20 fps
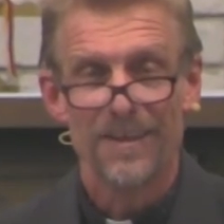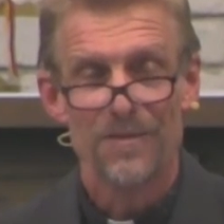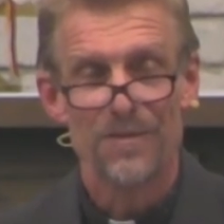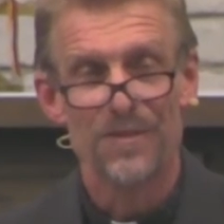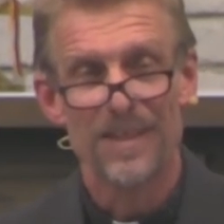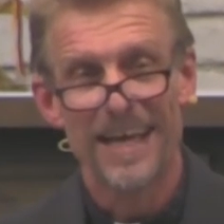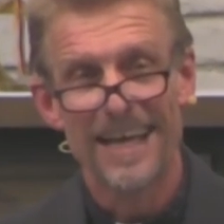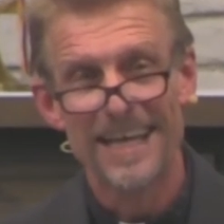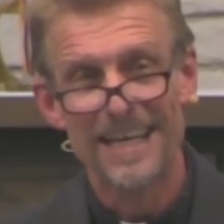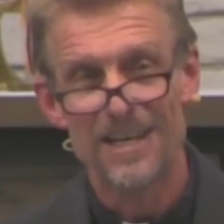
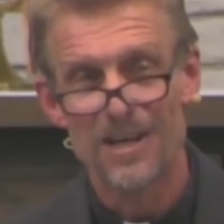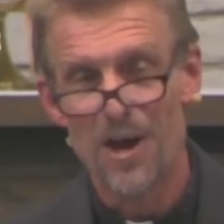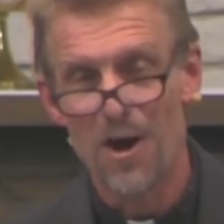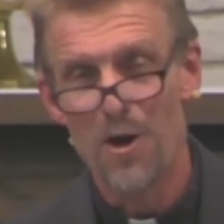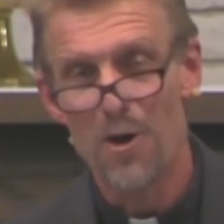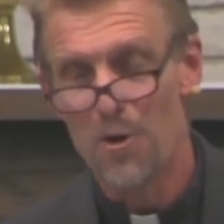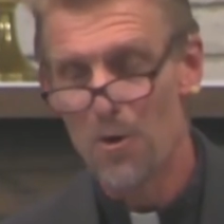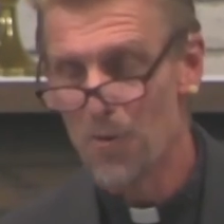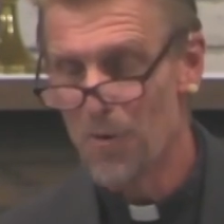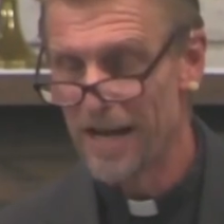They
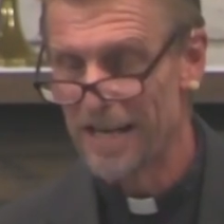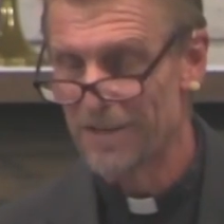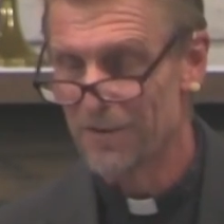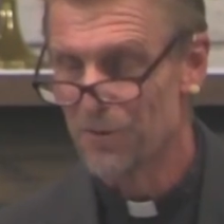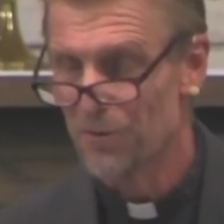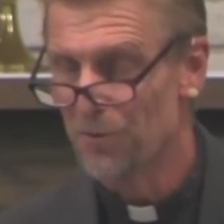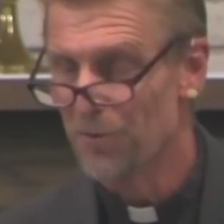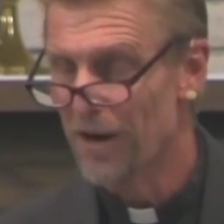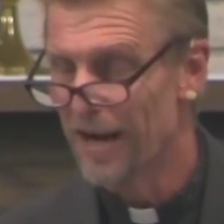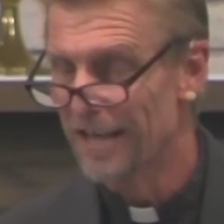know
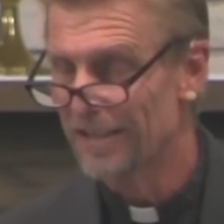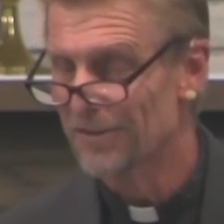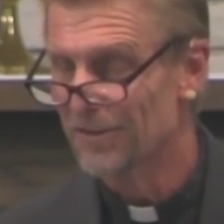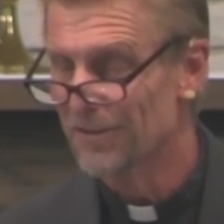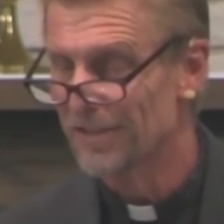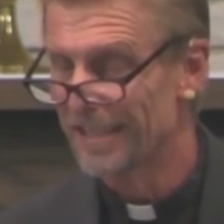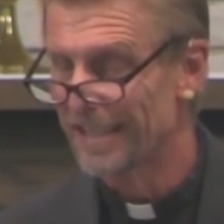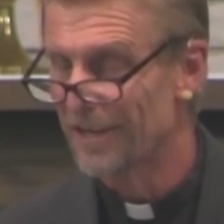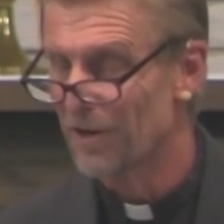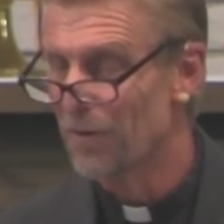and
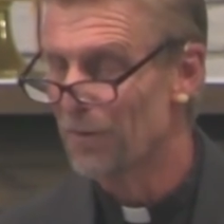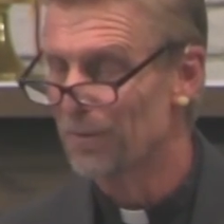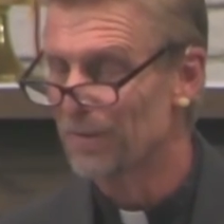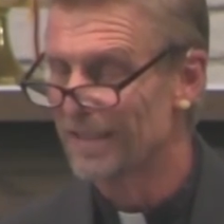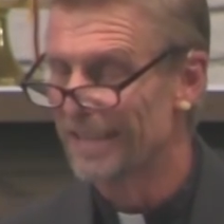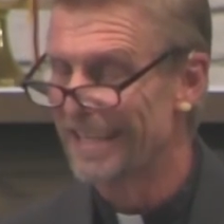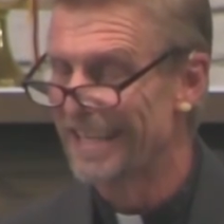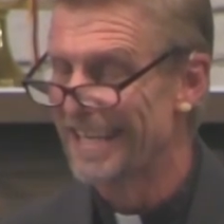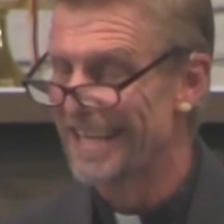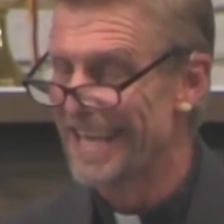trust in
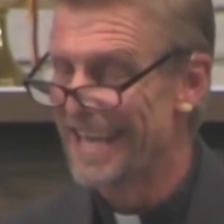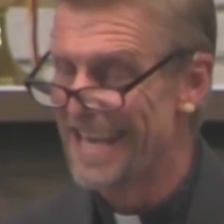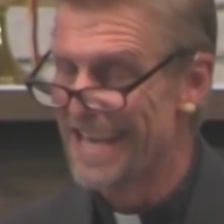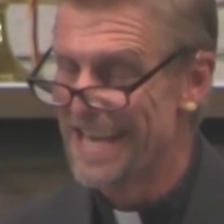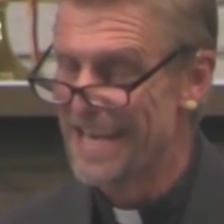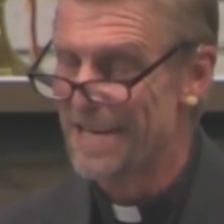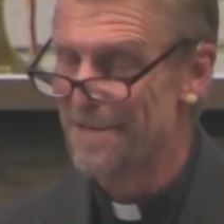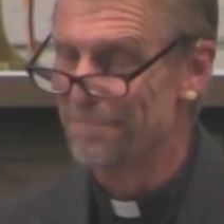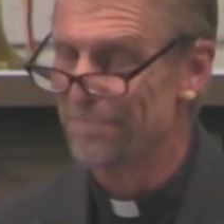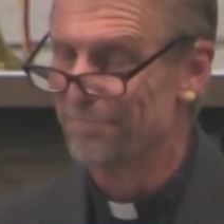only
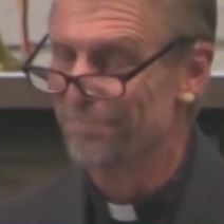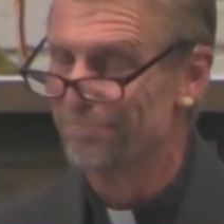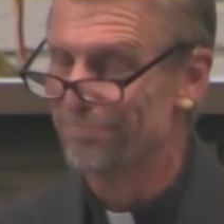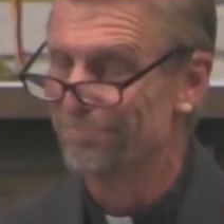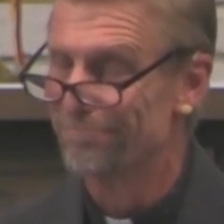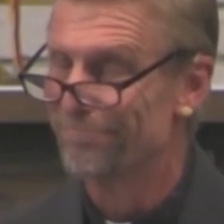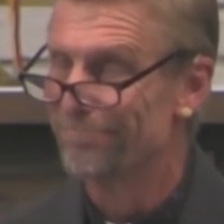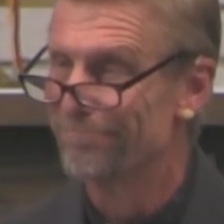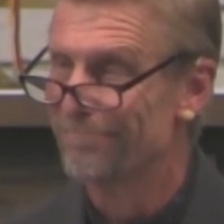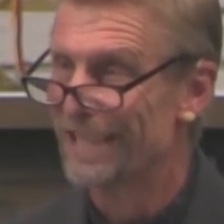
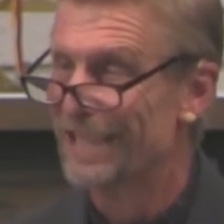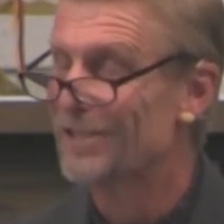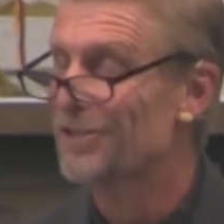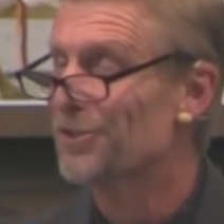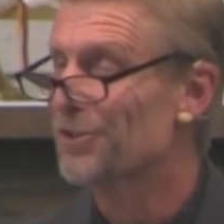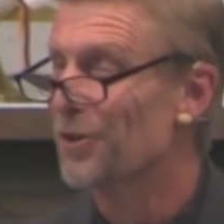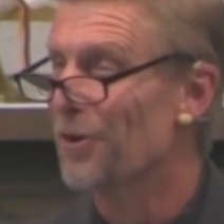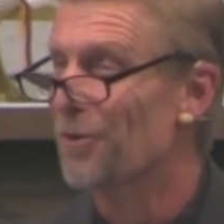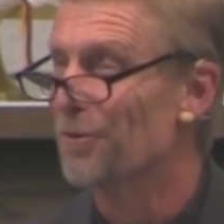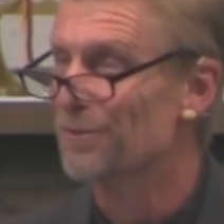him. It
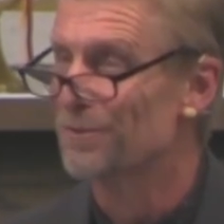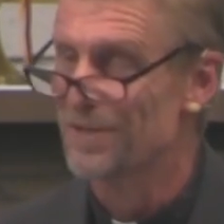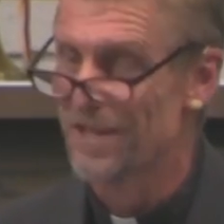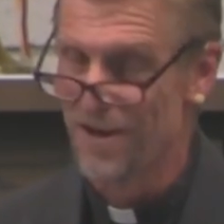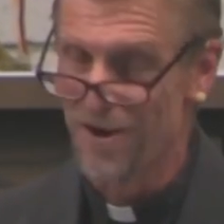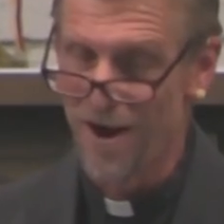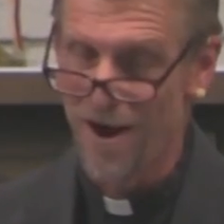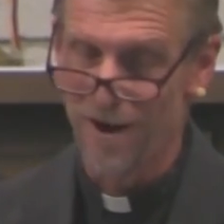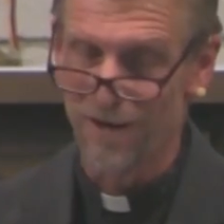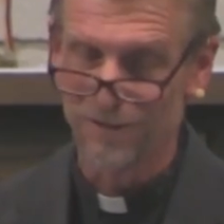shows
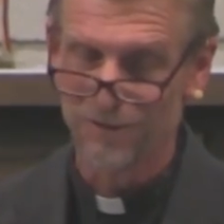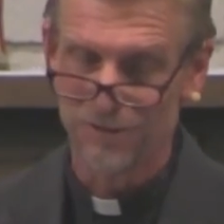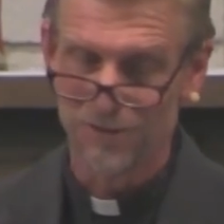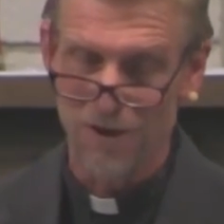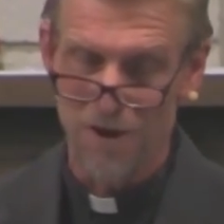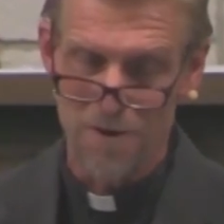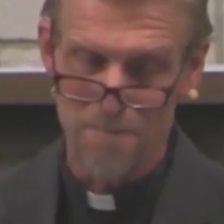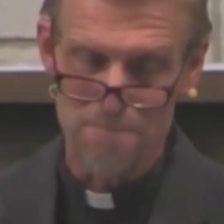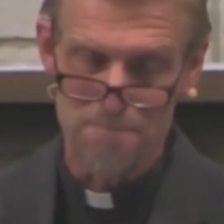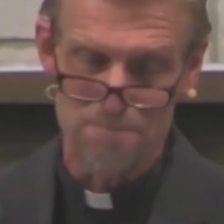their
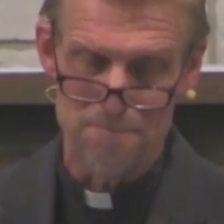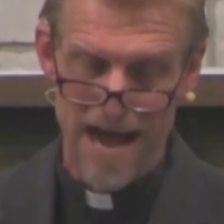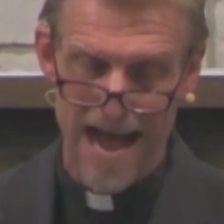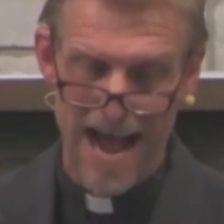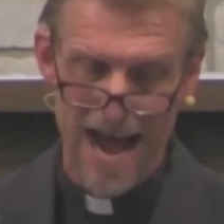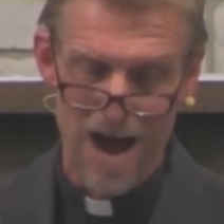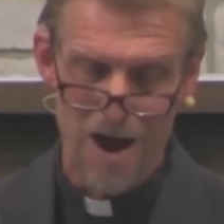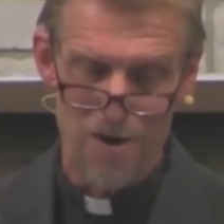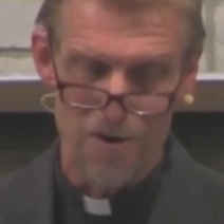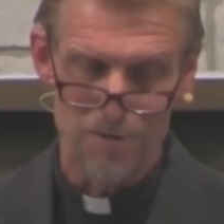hearts are
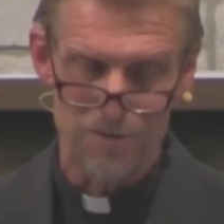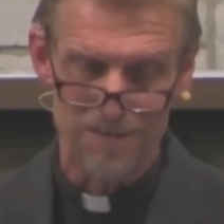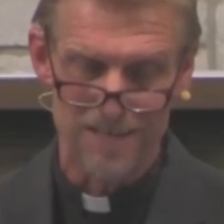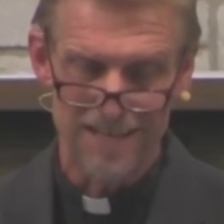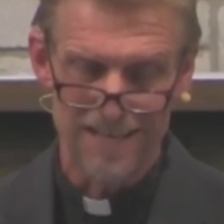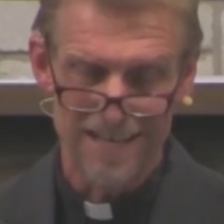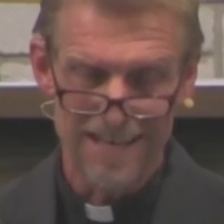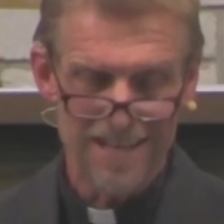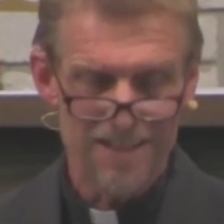bound.